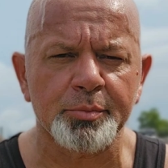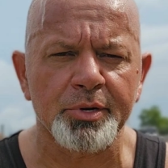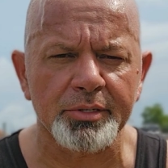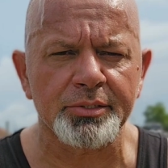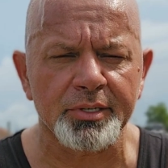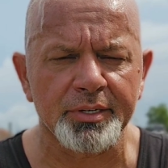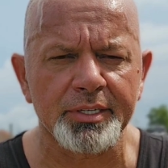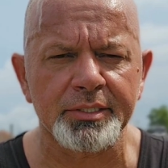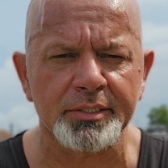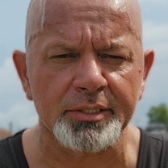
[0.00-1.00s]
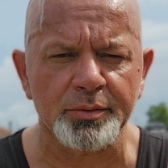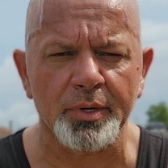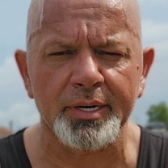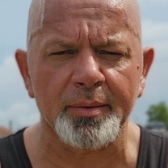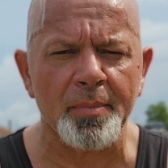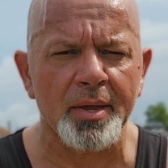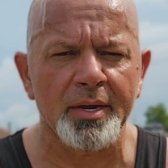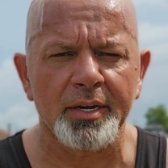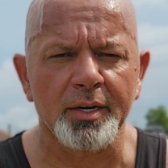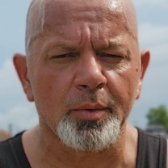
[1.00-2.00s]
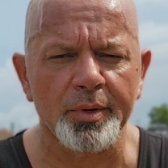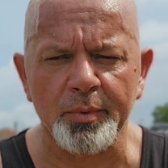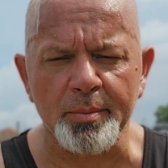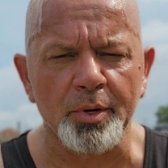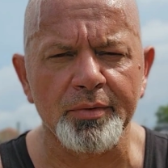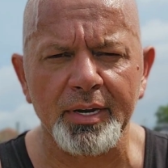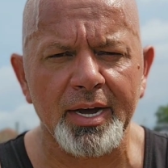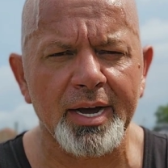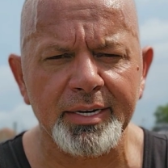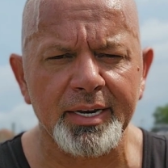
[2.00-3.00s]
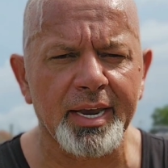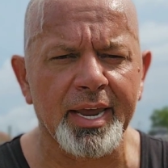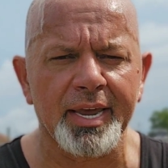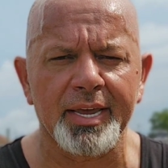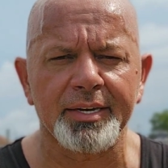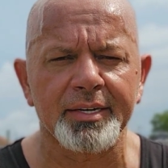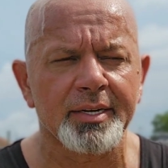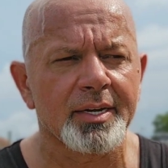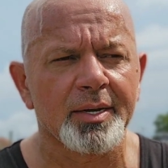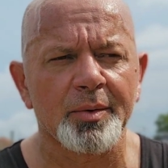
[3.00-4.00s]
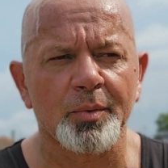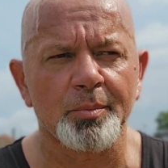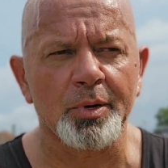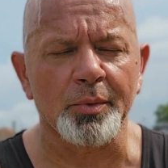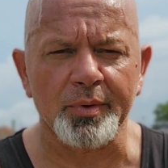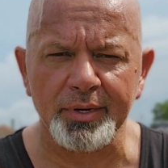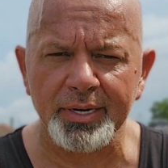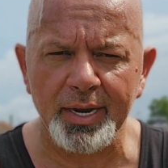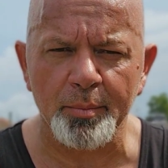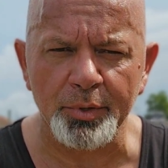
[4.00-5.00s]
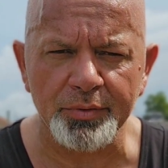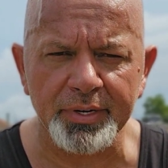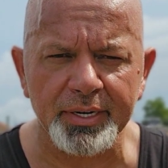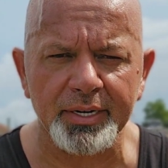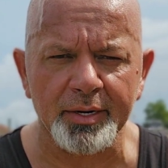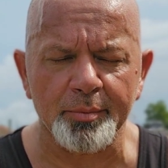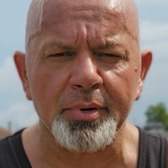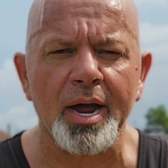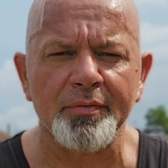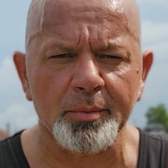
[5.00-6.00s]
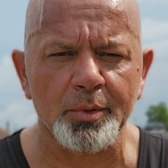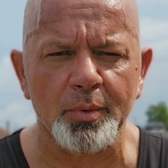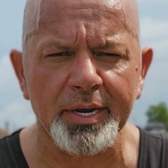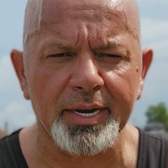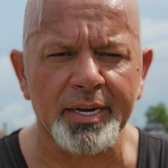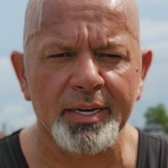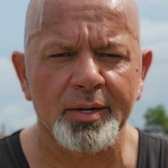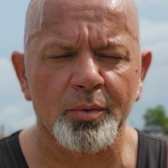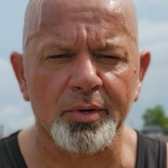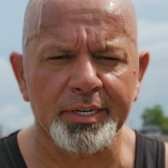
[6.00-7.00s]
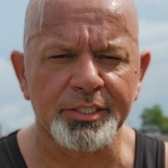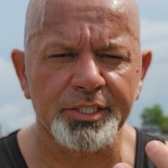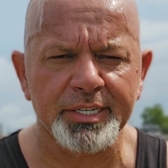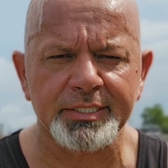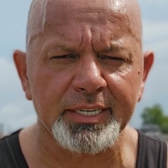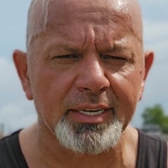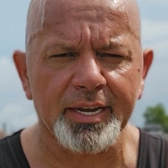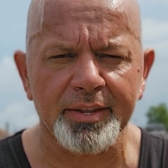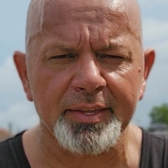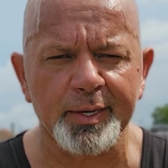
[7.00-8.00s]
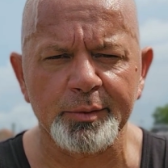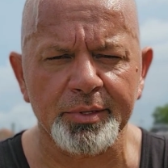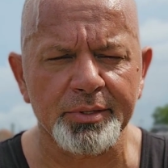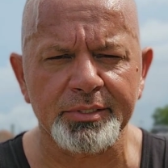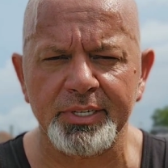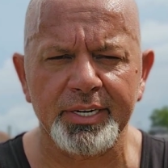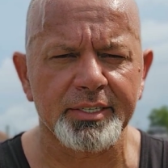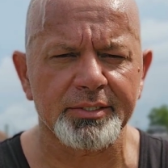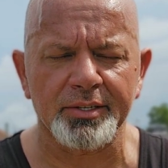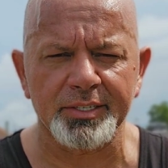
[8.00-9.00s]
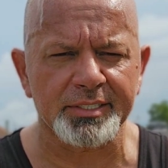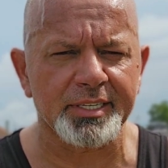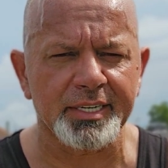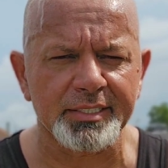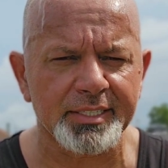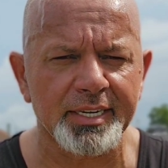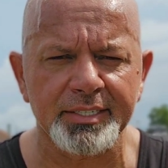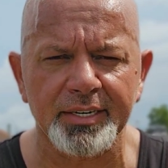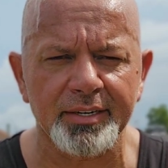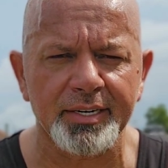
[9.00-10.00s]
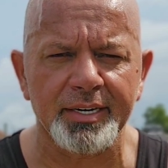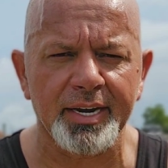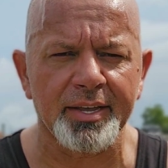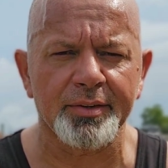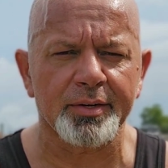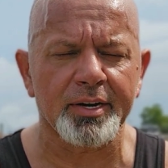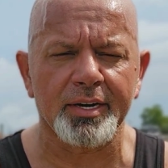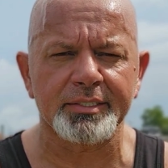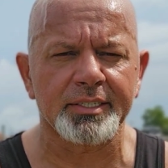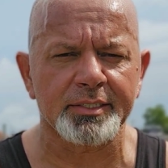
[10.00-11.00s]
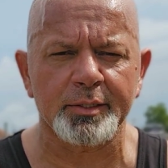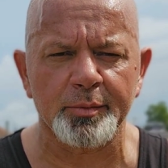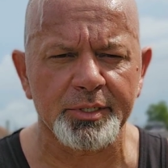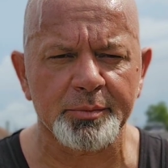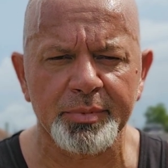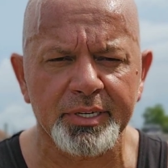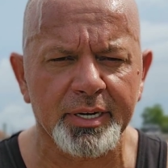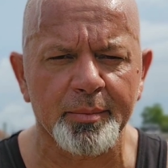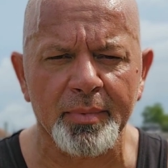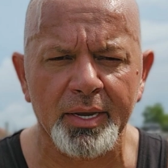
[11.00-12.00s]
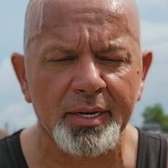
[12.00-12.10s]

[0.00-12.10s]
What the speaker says: spiritual conditions as well. You know, we move a lot, but we're really not moving in a profitable way. We're ingesting a lot of things, but those things are just sitting sedentary, and they're causing us to just become,